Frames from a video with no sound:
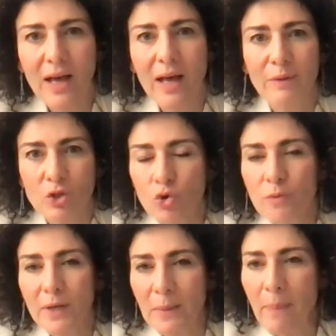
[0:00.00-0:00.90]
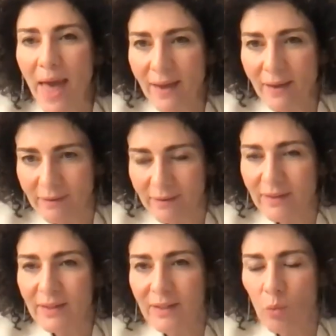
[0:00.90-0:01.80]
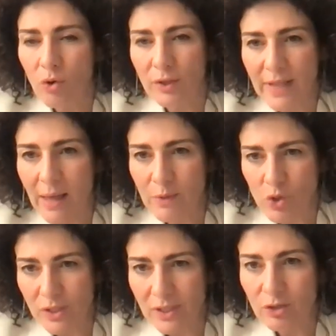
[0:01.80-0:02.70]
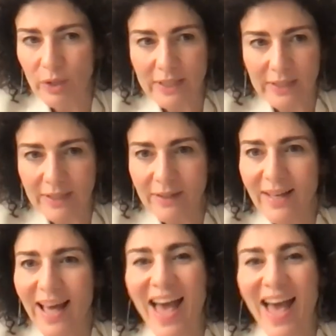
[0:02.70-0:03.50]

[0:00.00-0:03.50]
I mean, Germany paid war damages to Italy.